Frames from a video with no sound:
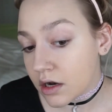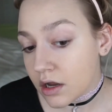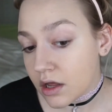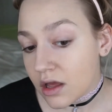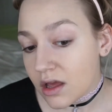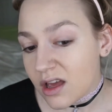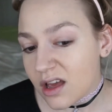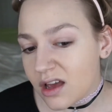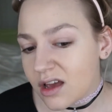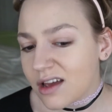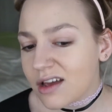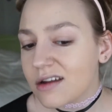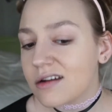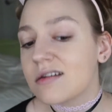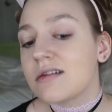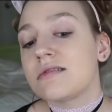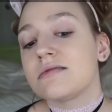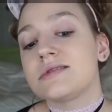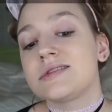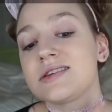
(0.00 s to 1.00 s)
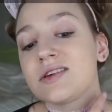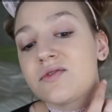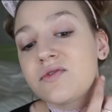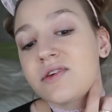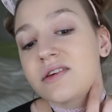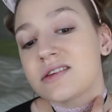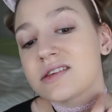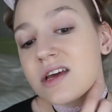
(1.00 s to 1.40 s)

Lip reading: I don't know, still feels